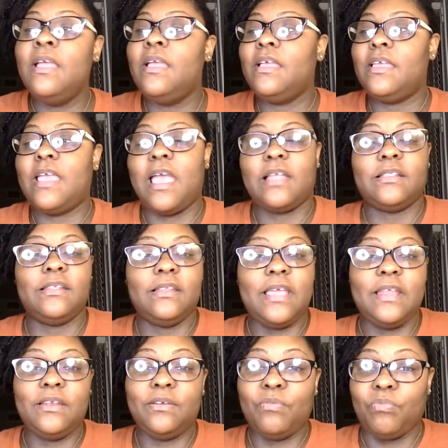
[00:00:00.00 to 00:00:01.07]
He had the
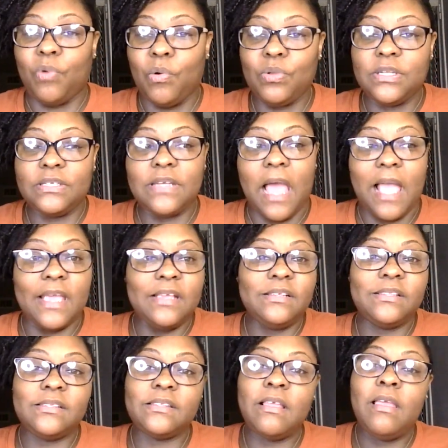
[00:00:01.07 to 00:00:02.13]
lady to roll the
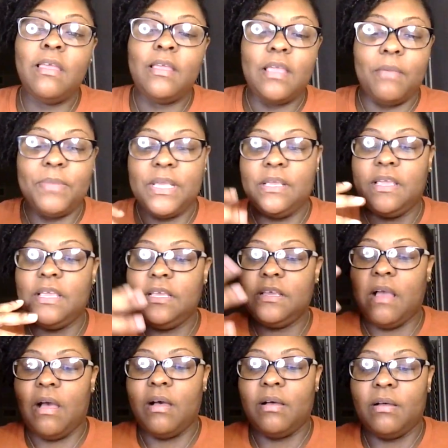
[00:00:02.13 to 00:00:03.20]
dice. He
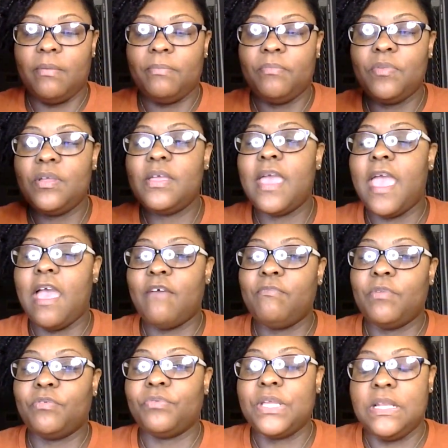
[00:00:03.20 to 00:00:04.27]
had
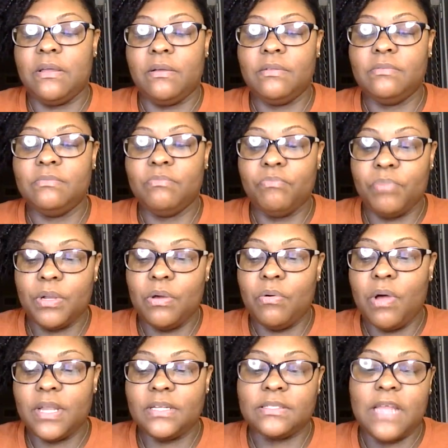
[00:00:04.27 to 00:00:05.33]
Marie to blow
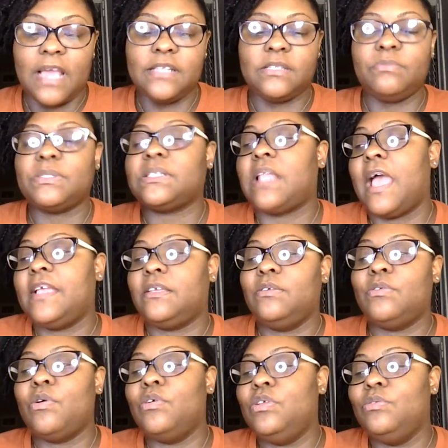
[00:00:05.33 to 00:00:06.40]
on the dice. It was like, you
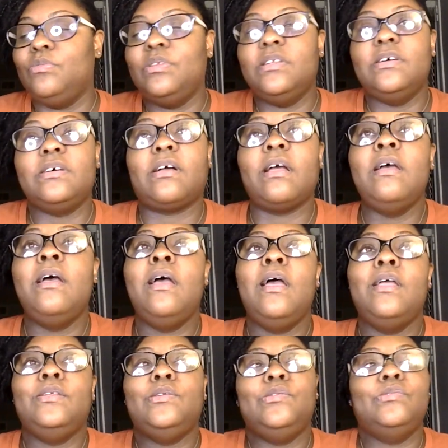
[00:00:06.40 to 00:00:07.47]

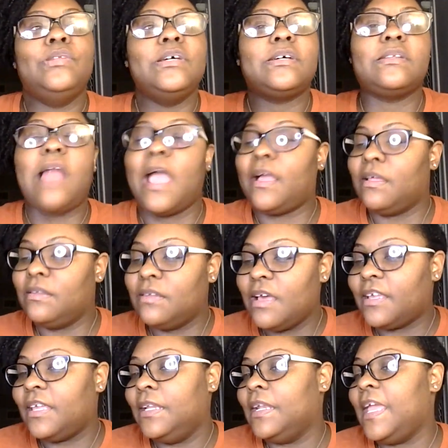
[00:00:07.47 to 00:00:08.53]
look like a
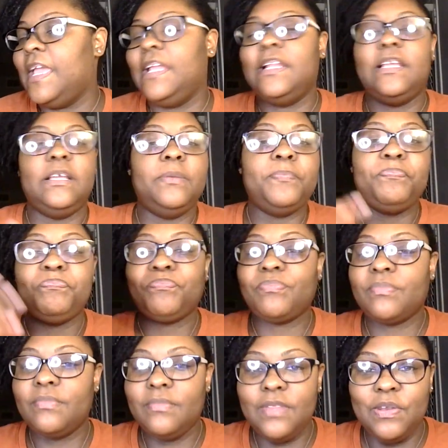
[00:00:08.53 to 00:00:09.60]
lucky lady,
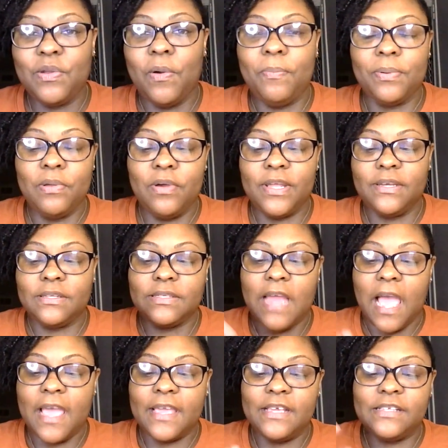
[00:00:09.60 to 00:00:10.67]
blowing the
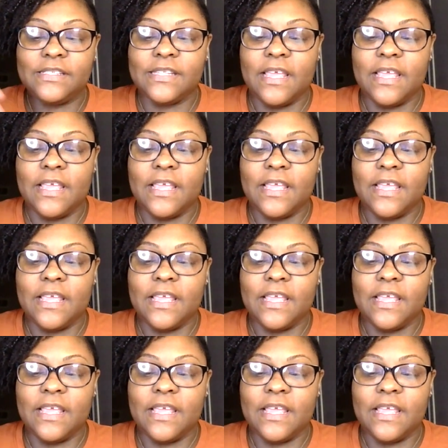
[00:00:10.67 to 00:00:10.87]
dice.